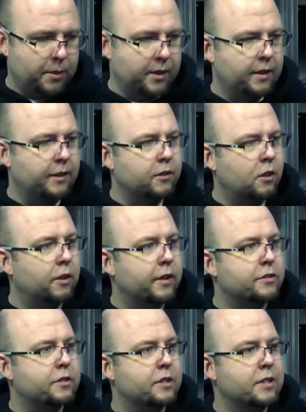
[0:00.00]
but as long
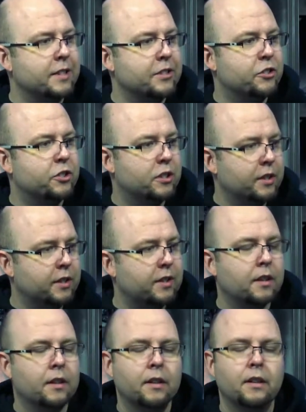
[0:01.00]
as she is good,